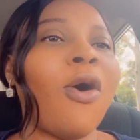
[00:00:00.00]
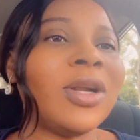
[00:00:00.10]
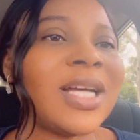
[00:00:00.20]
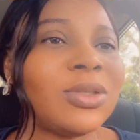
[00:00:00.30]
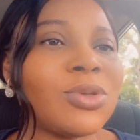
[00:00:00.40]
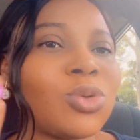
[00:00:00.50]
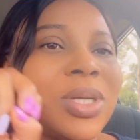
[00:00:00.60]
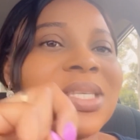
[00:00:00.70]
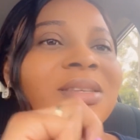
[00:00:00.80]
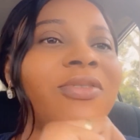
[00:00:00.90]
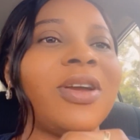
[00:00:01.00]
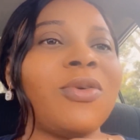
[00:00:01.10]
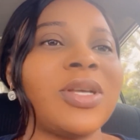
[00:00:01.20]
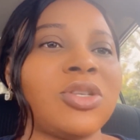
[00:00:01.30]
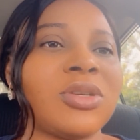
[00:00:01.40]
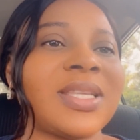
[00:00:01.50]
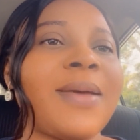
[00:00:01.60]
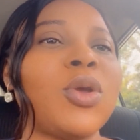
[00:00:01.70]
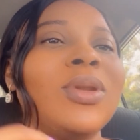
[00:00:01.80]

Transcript: under those 20 different question types.